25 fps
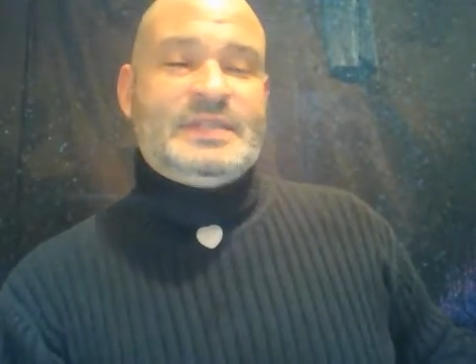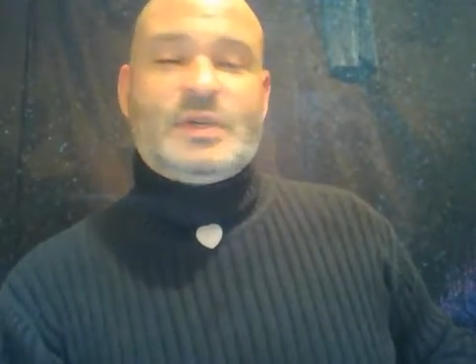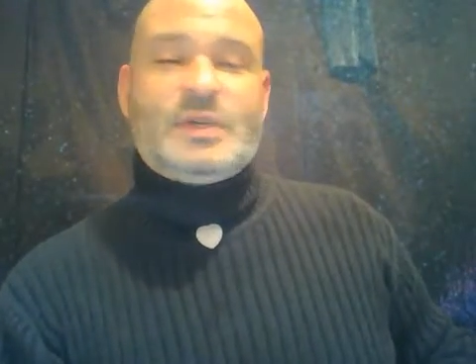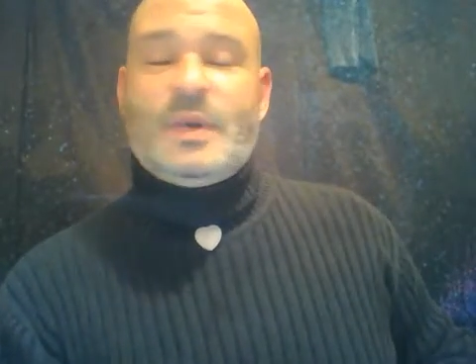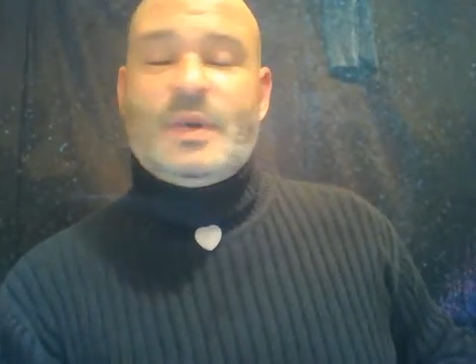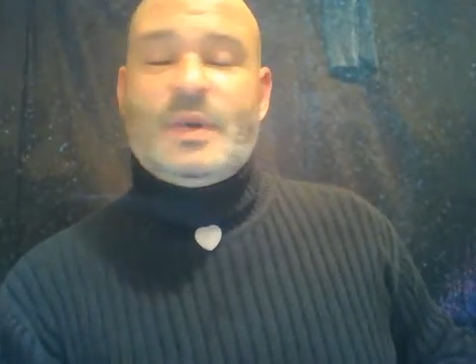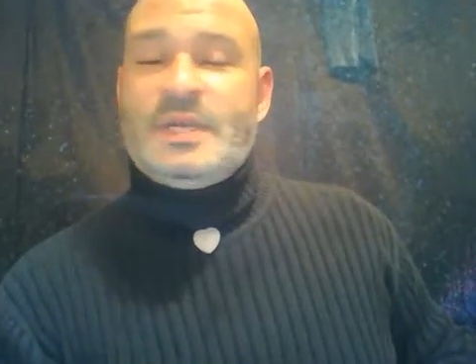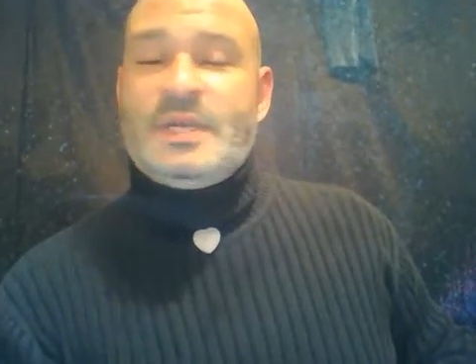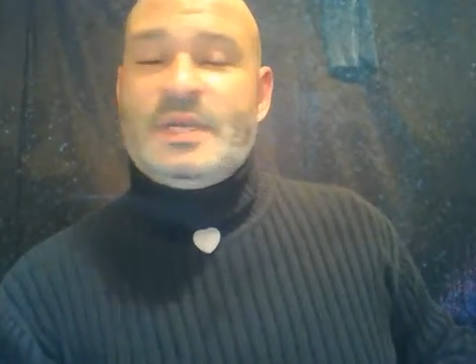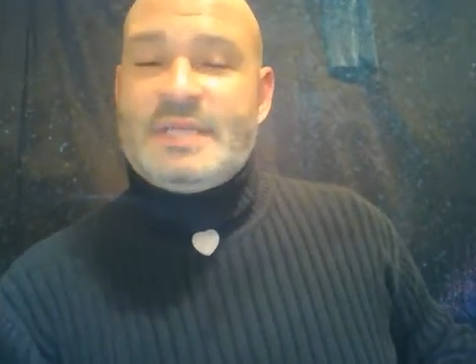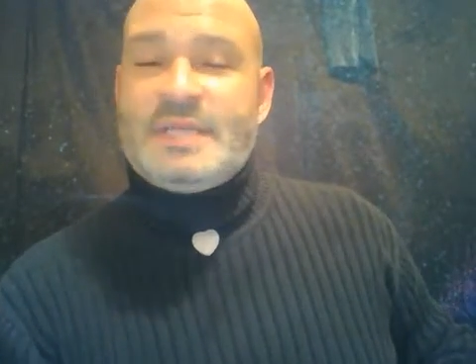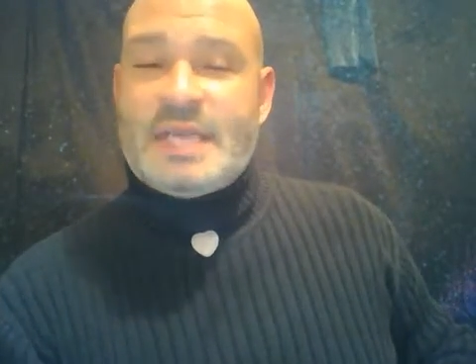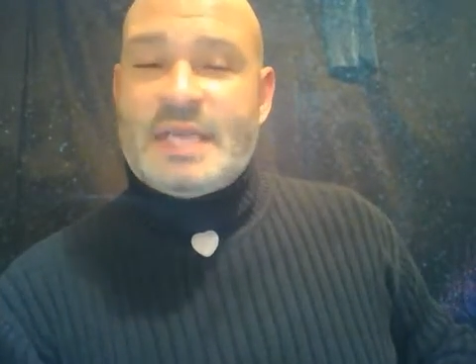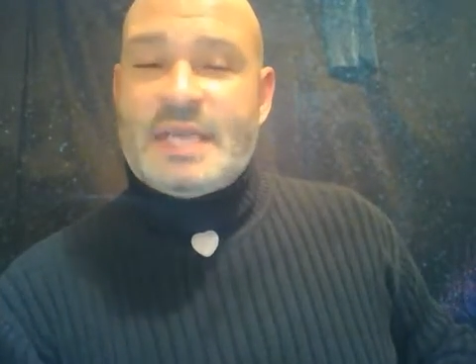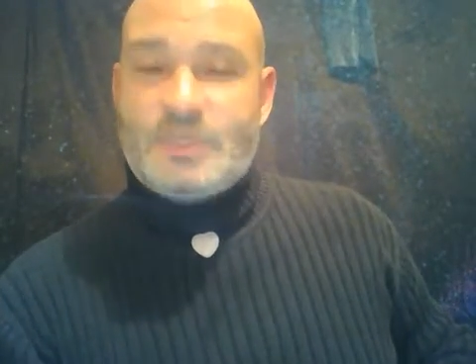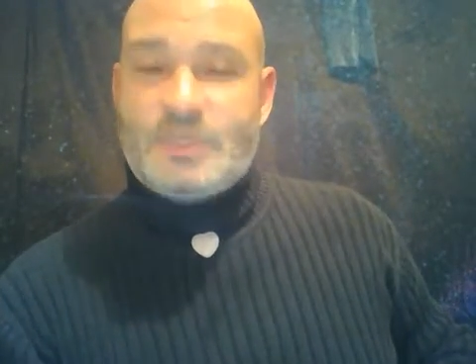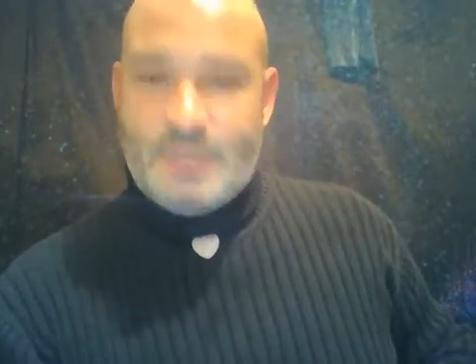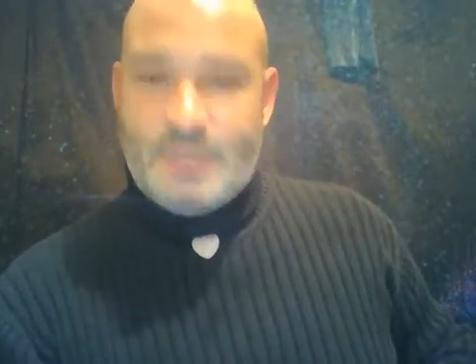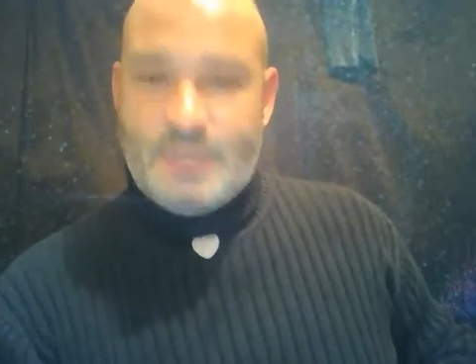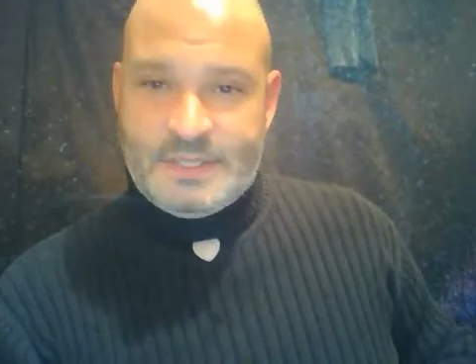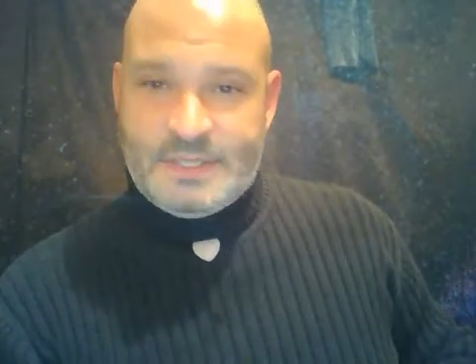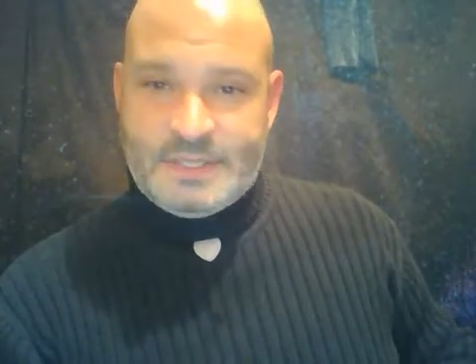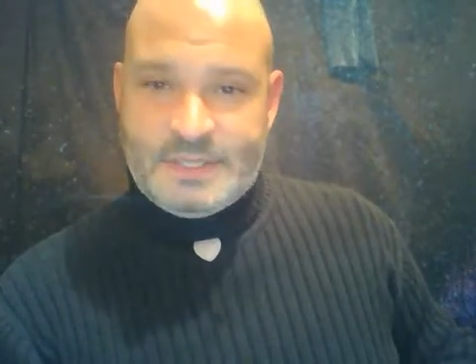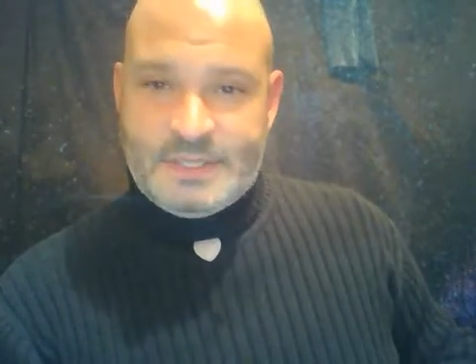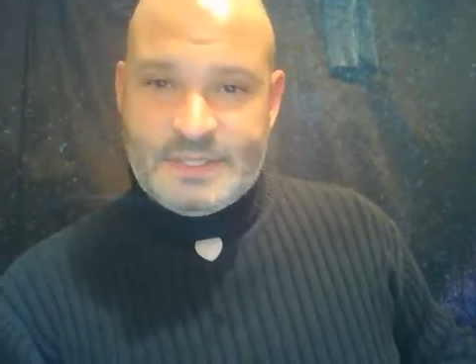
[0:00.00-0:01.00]
going into Gate
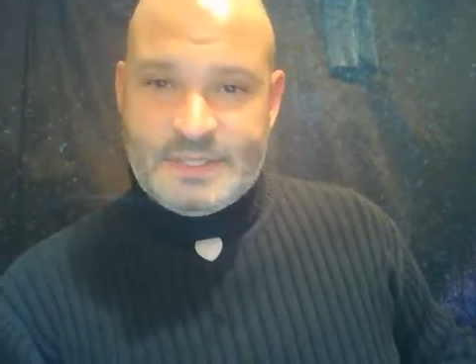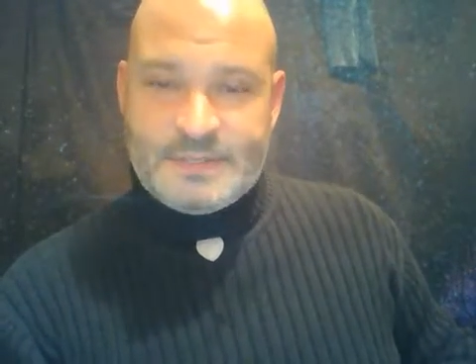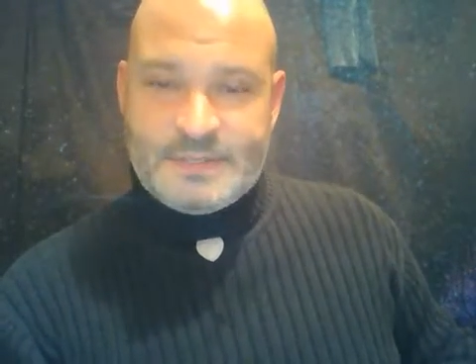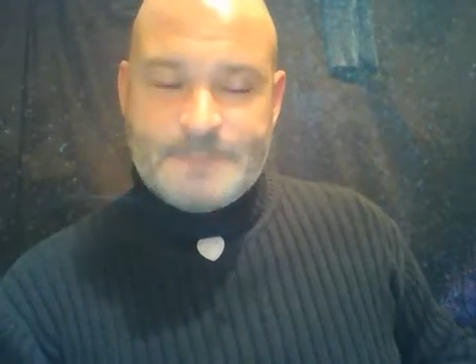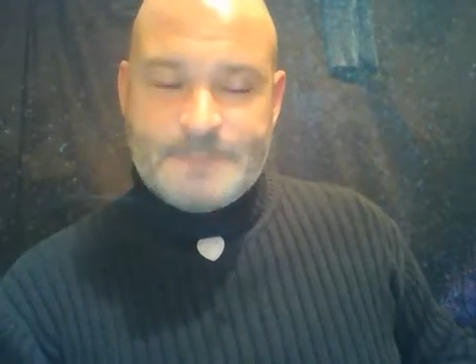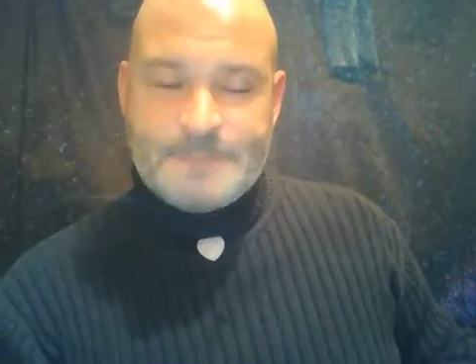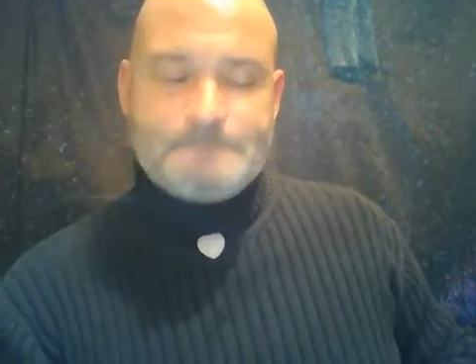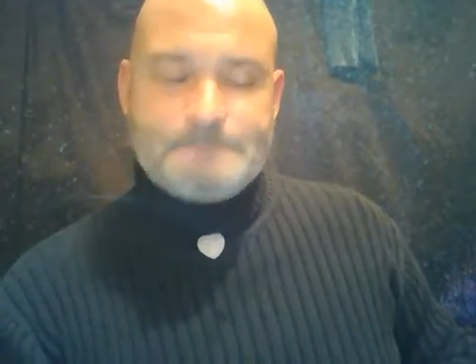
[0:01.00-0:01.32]
26,